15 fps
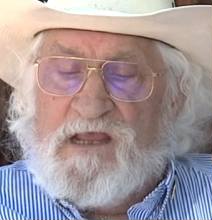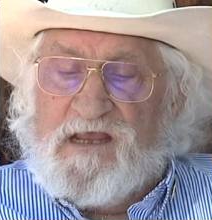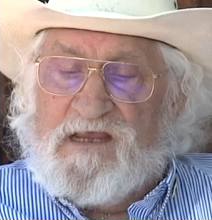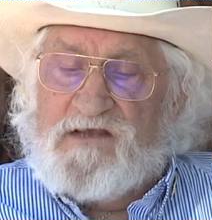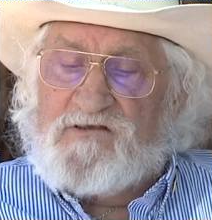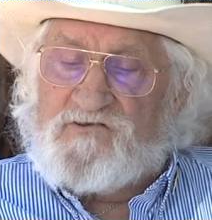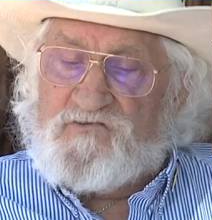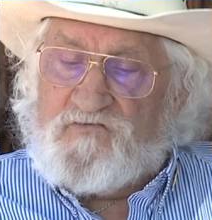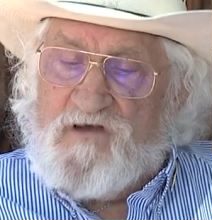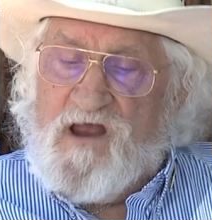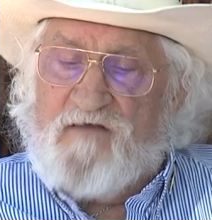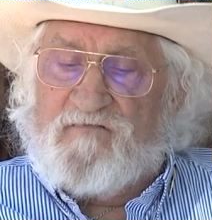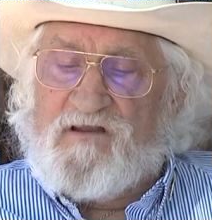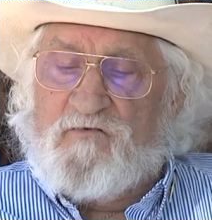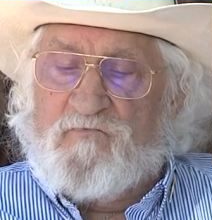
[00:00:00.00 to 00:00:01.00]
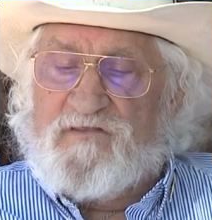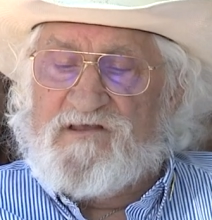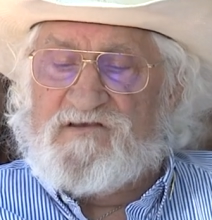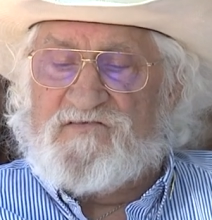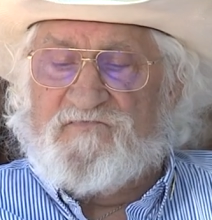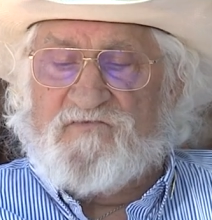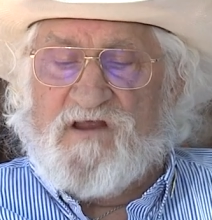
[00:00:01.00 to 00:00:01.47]
He is traveling with
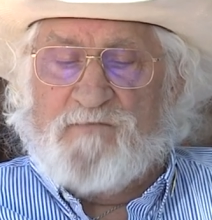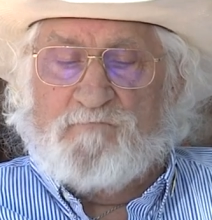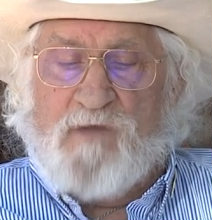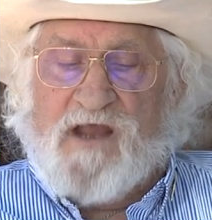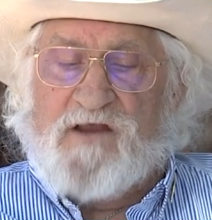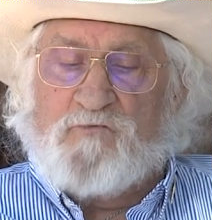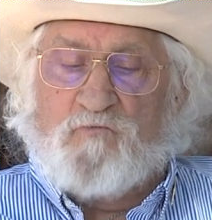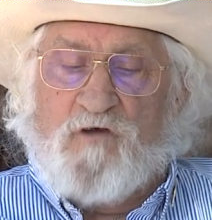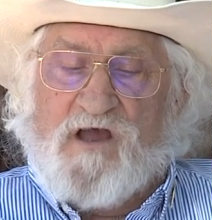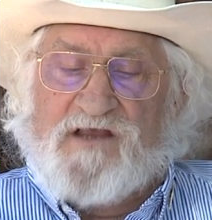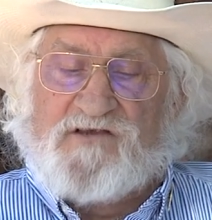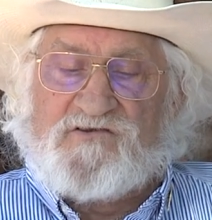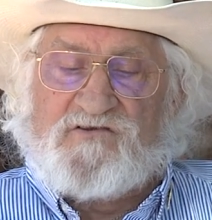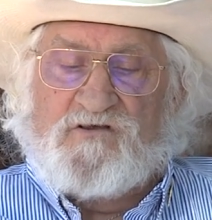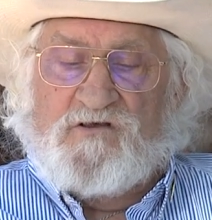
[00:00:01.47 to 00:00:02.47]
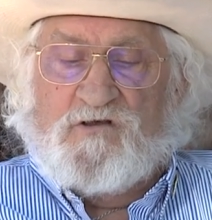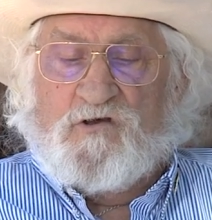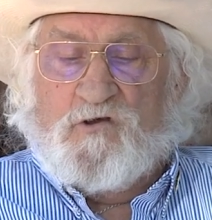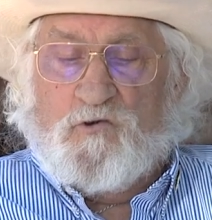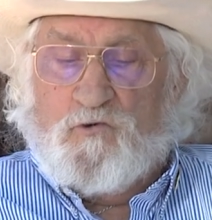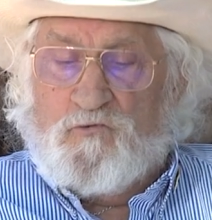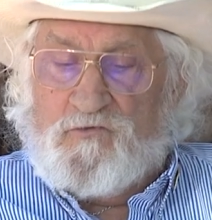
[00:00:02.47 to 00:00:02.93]
his friend Mike Rice,
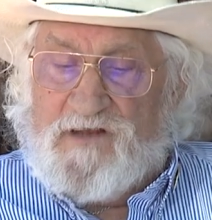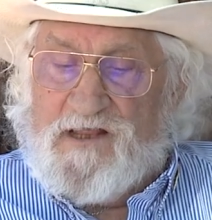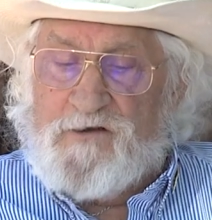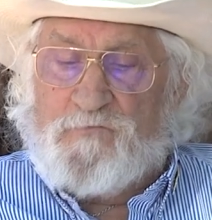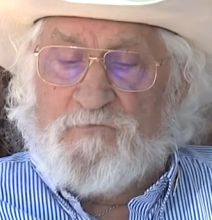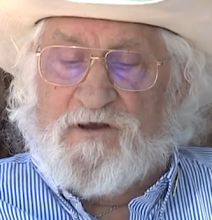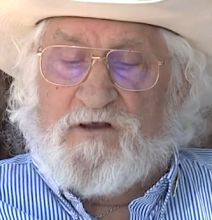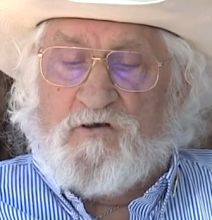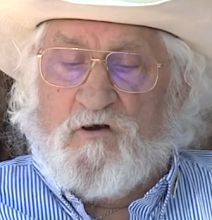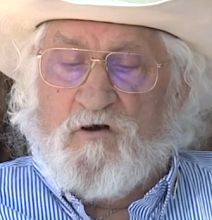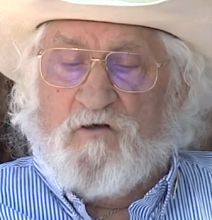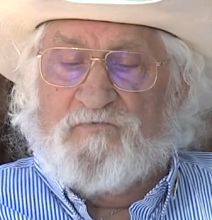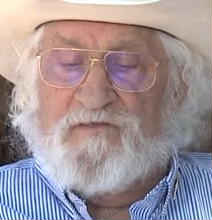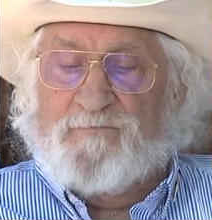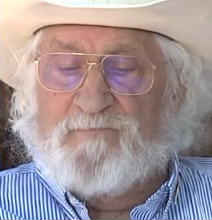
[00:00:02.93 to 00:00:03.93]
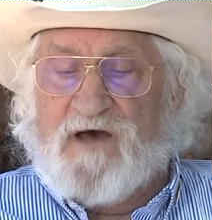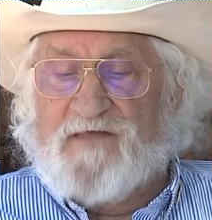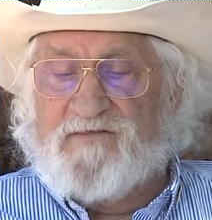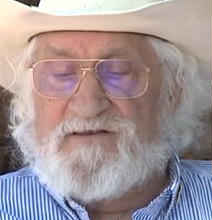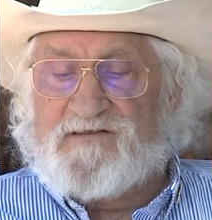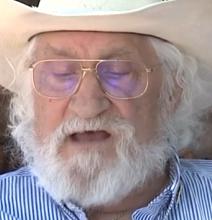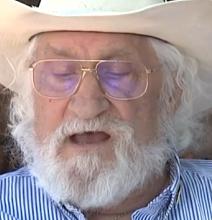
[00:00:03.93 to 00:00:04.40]
who later recalled that by
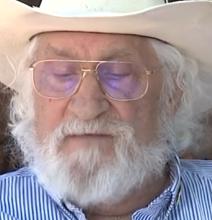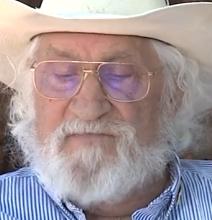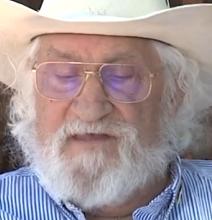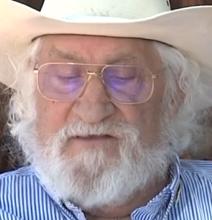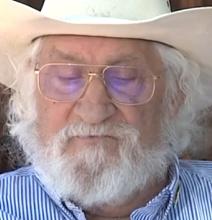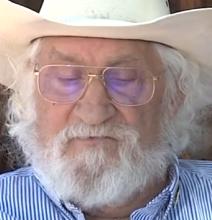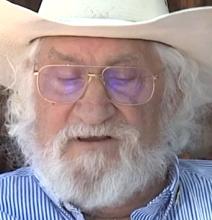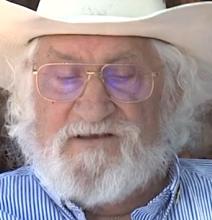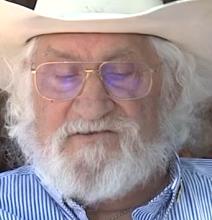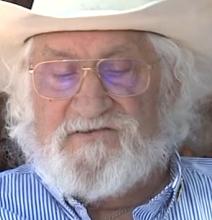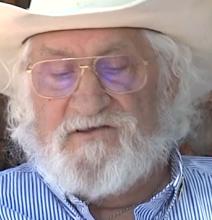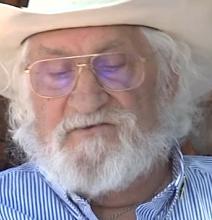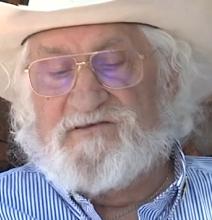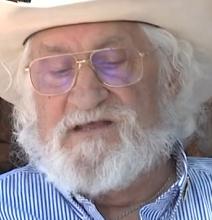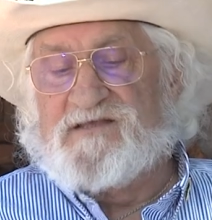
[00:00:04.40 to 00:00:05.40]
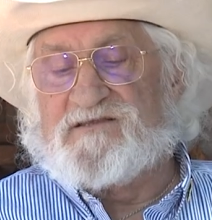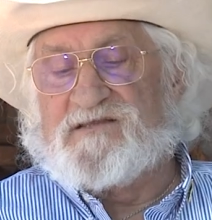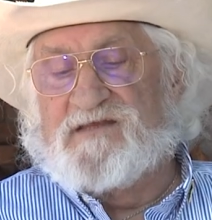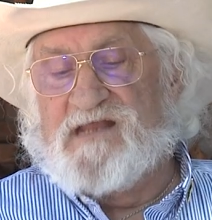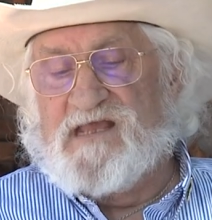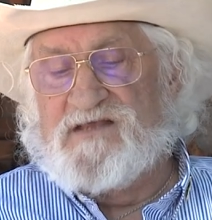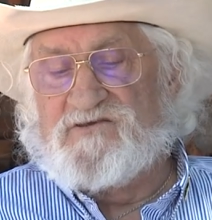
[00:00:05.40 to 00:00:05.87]
the time they reached their
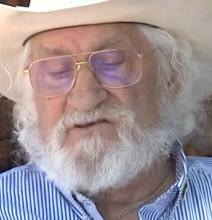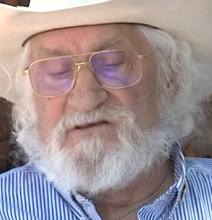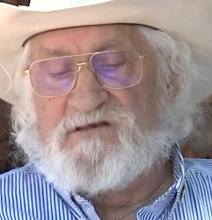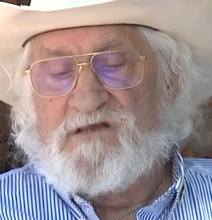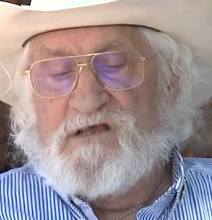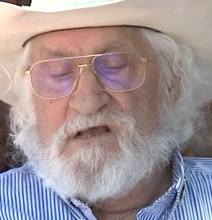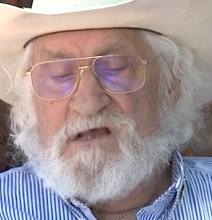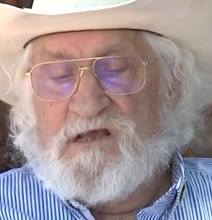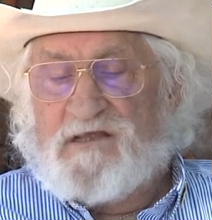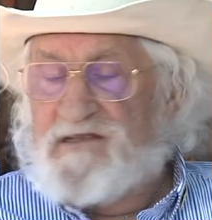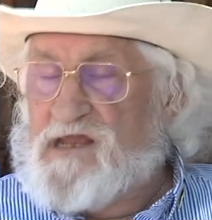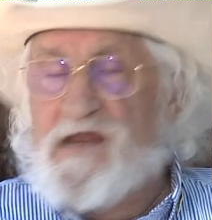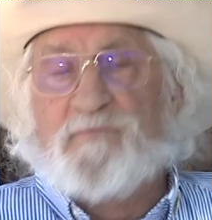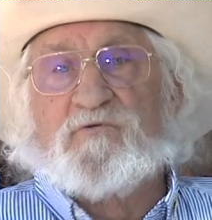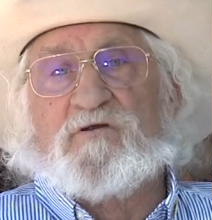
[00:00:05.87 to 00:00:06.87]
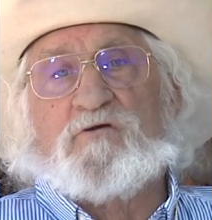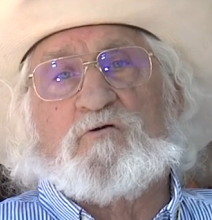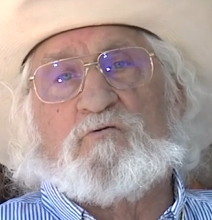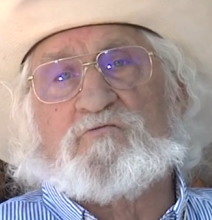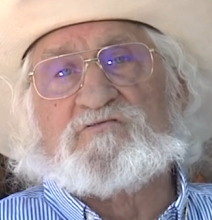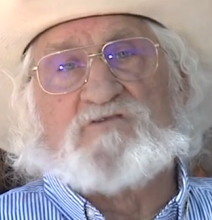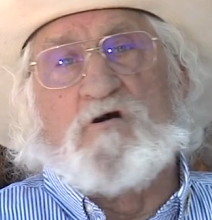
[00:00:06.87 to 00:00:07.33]
destination,
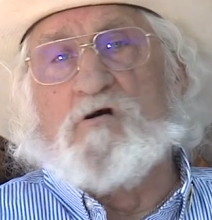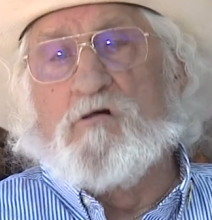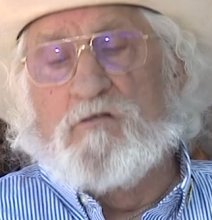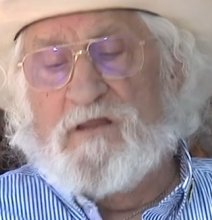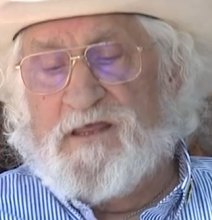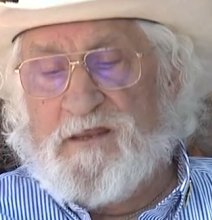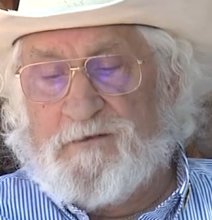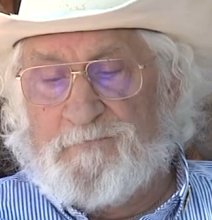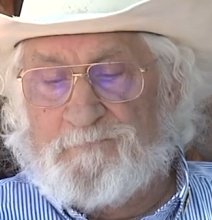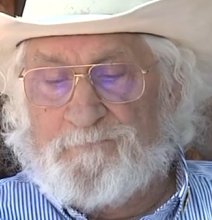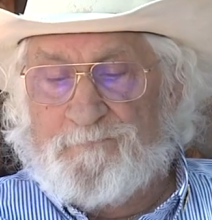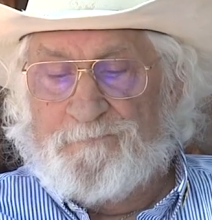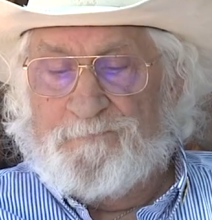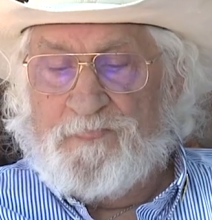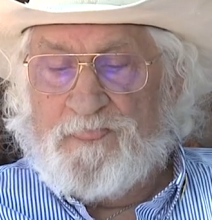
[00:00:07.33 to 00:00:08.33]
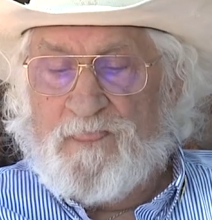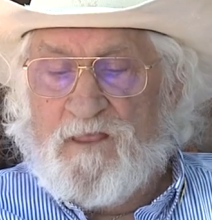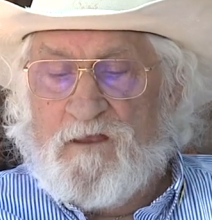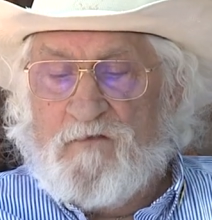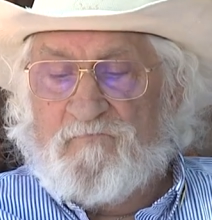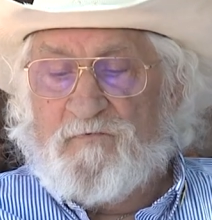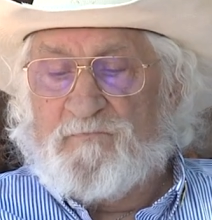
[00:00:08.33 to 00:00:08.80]
Gabriel was all in
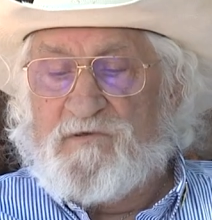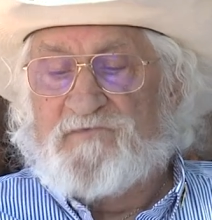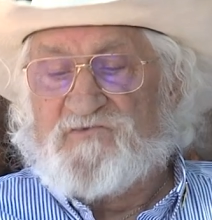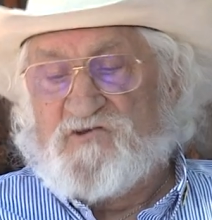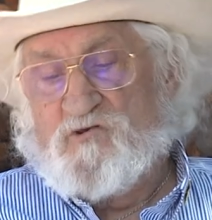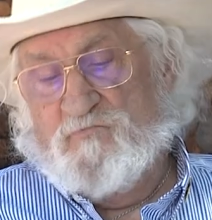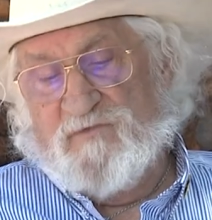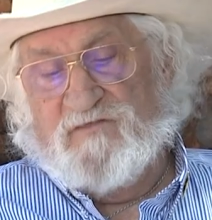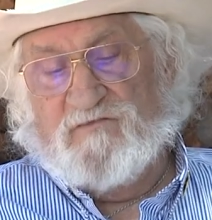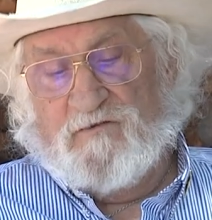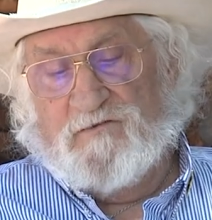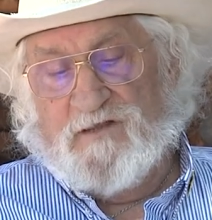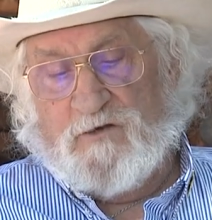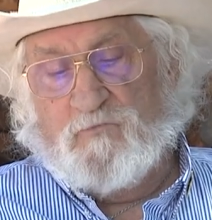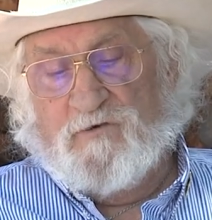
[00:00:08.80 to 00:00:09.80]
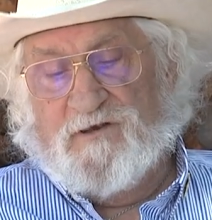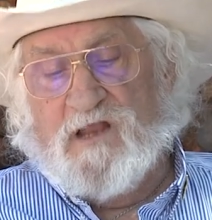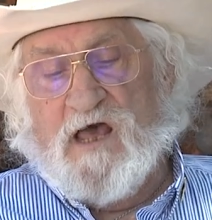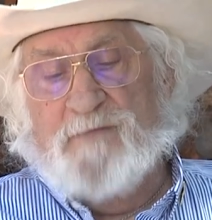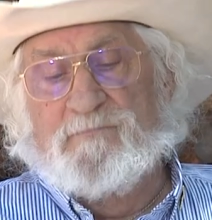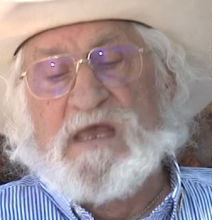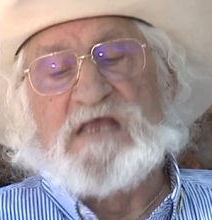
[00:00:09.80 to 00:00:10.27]
from consuming the liquid
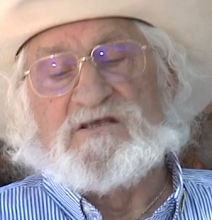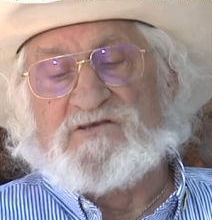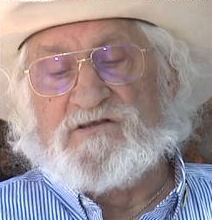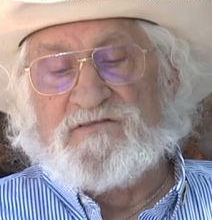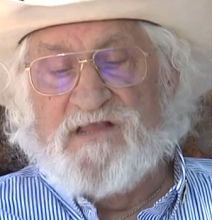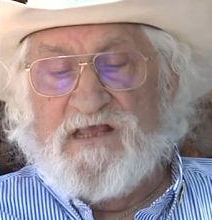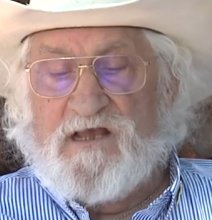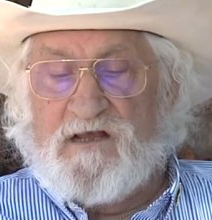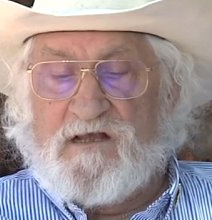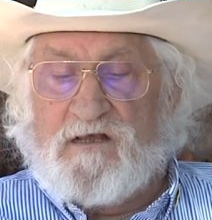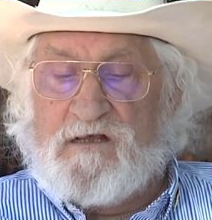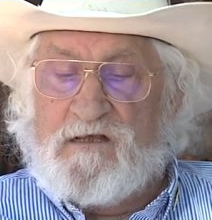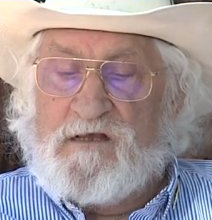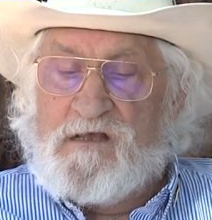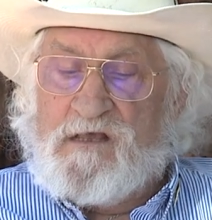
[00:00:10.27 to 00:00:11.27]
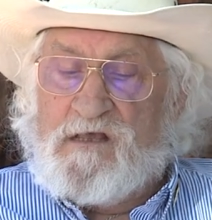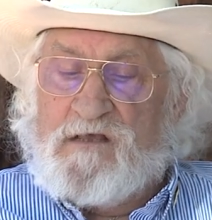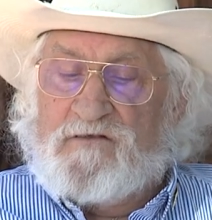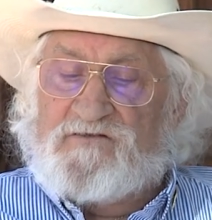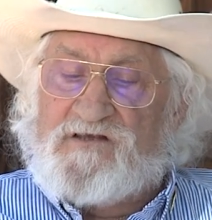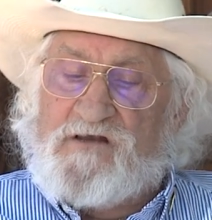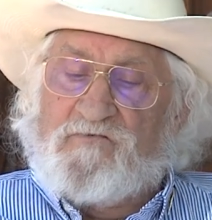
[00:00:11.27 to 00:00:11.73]
libation they
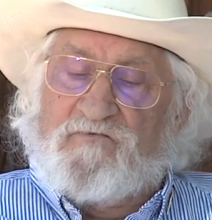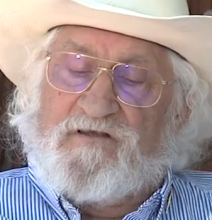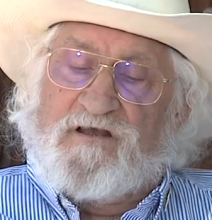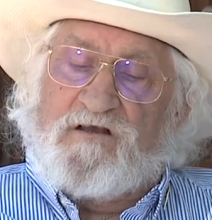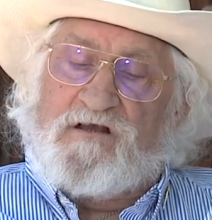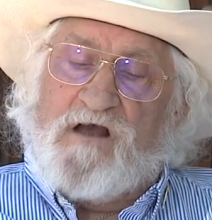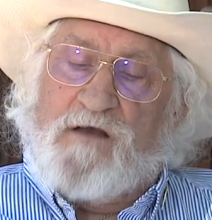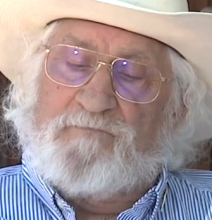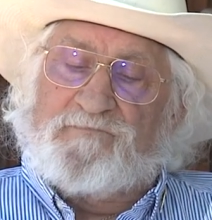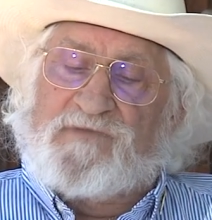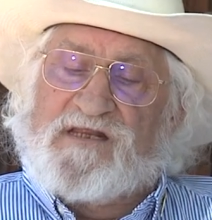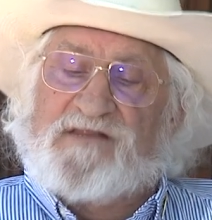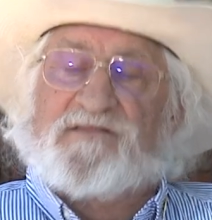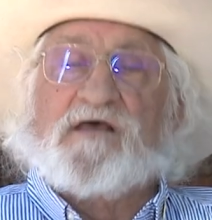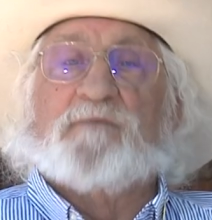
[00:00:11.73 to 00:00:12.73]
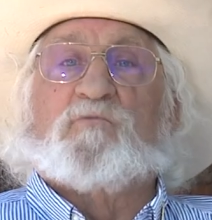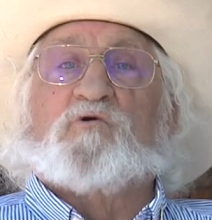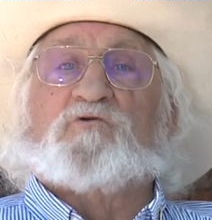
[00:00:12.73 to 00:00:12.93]
generally accompanied them